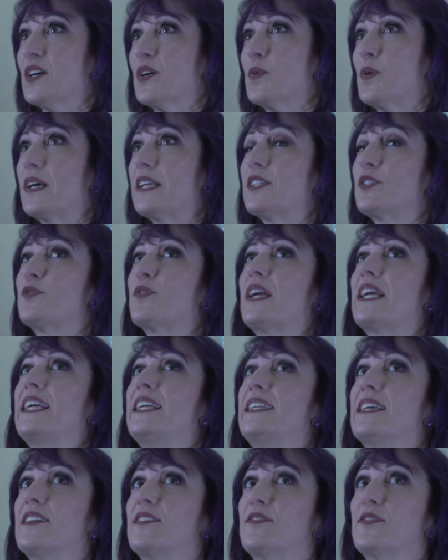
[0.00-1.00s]
What has Reiki
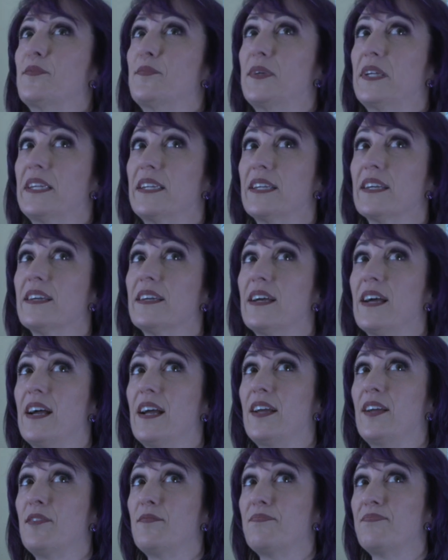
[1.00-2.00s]
done for me?
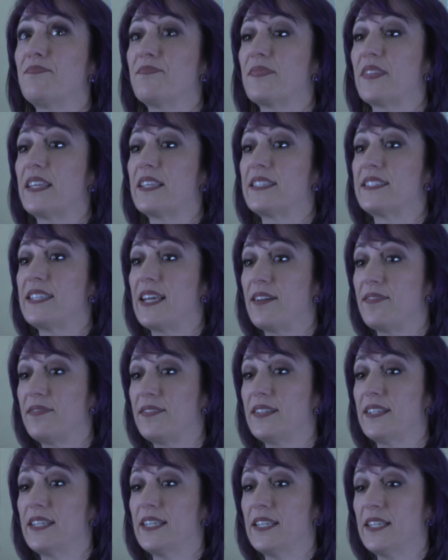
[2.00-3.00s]
It
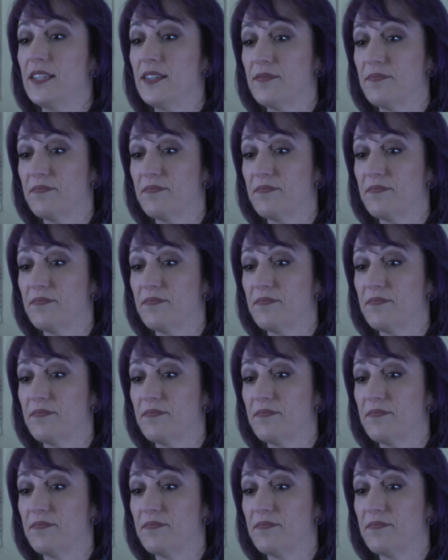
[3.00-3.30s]
definitely,